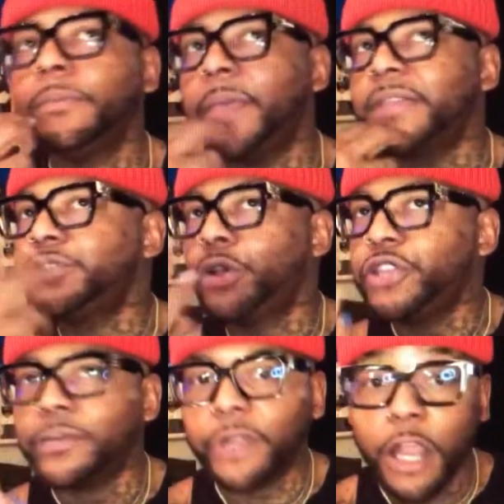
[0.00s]
based
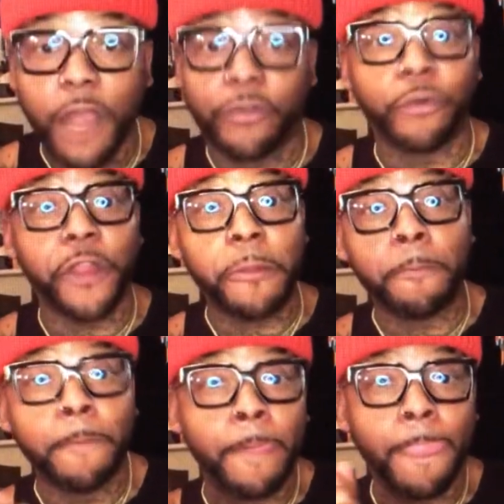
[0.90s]
on your recovery,
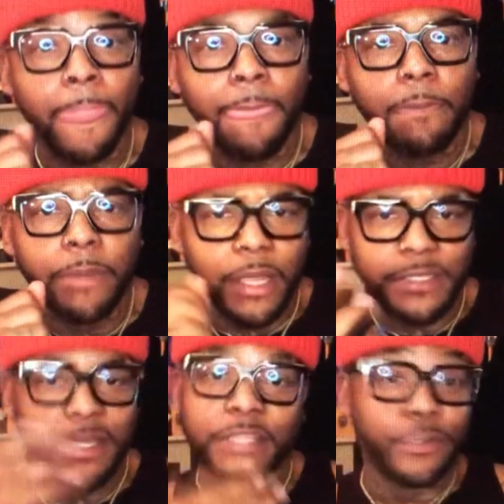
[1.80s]

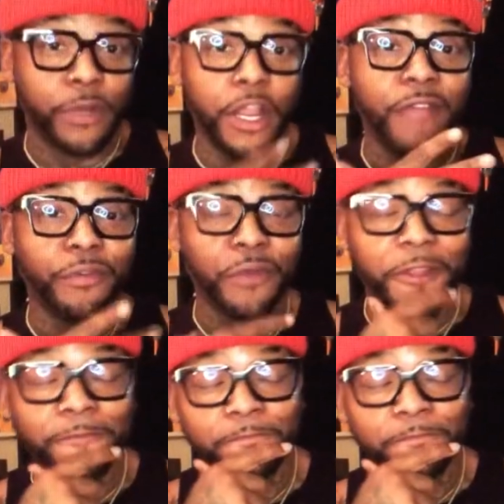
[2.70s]
because it is a recovery,